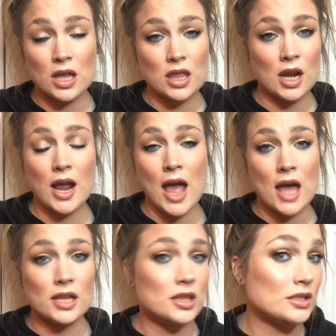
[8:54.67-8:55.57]
then I
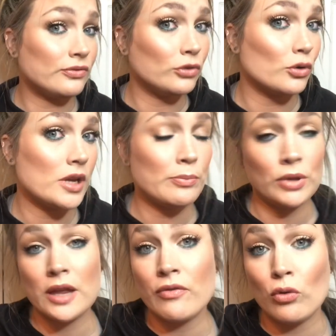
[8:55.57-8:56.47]
added this flirty,
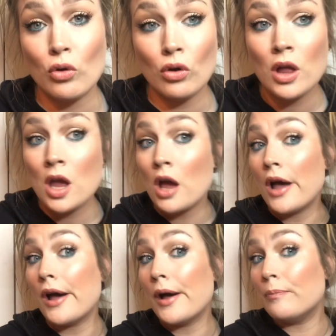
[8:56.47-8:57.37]
playful
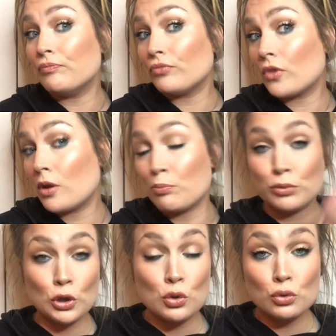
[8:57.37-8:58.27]

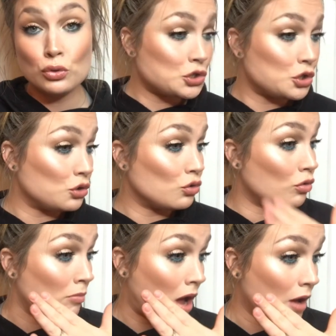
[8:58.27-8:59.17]
blue
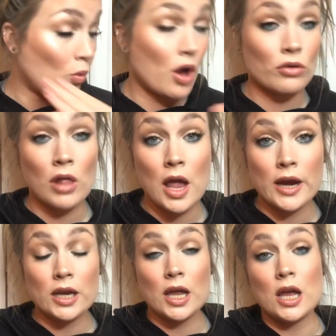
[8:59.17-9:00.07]
to my
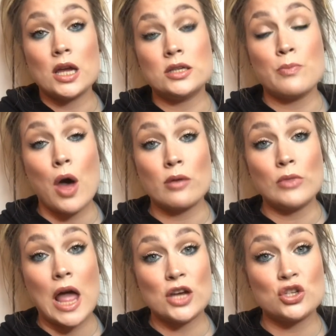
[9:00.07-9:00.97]
waterline and bottom
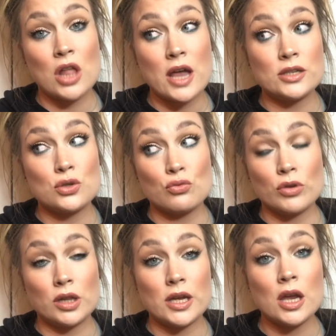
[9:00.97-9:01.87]
lash line to
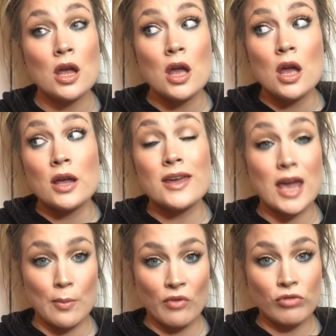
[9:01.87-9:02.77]
really
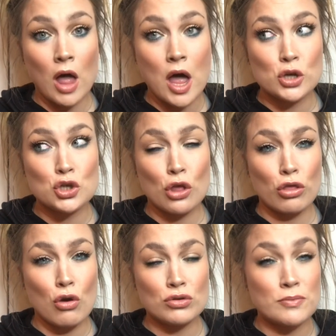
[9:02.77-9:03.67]
camouflage
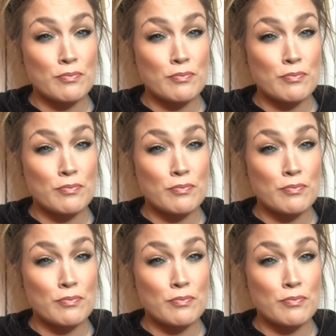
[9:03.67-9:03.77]
those